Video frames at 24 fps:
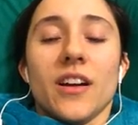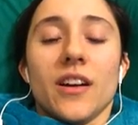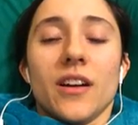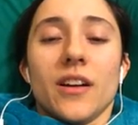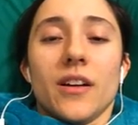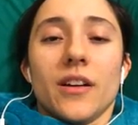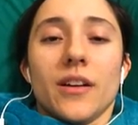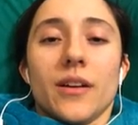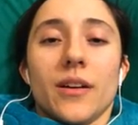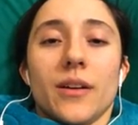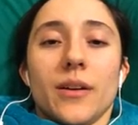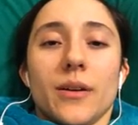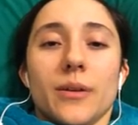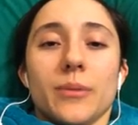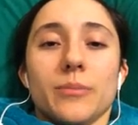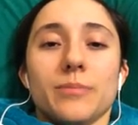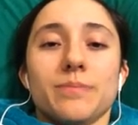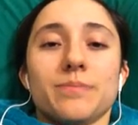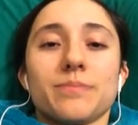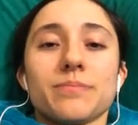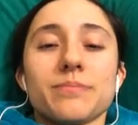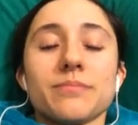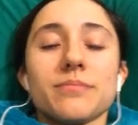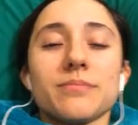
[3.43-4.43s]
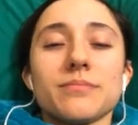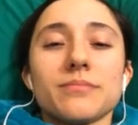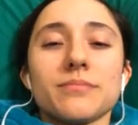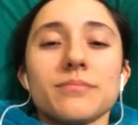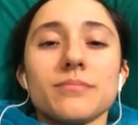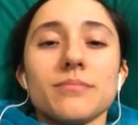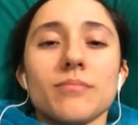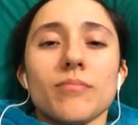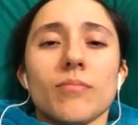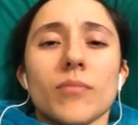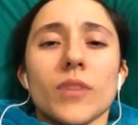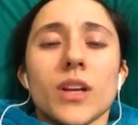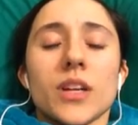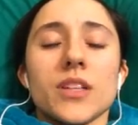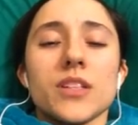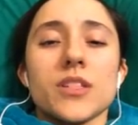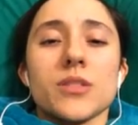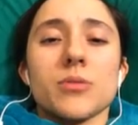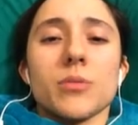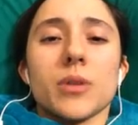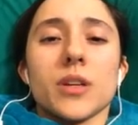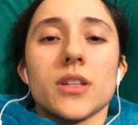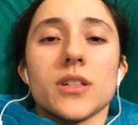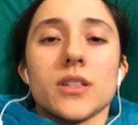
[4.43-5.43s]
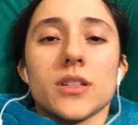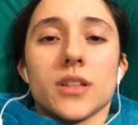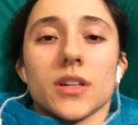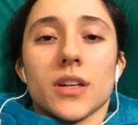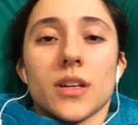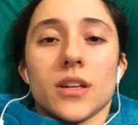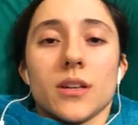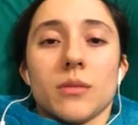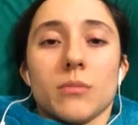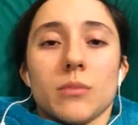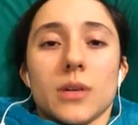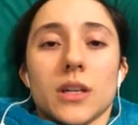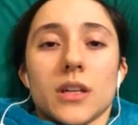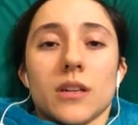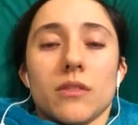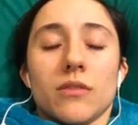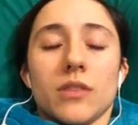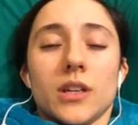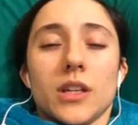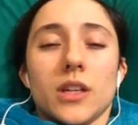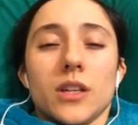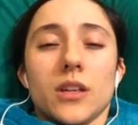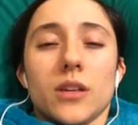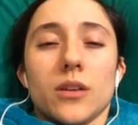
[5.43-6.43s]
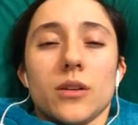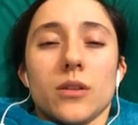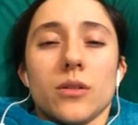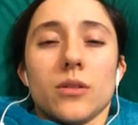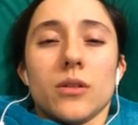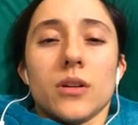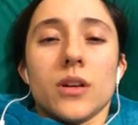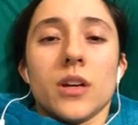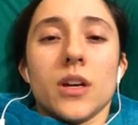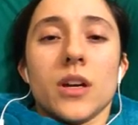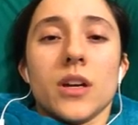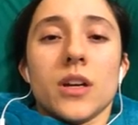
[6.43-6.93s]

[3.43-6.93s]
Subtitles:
I just wanted to kind of make a video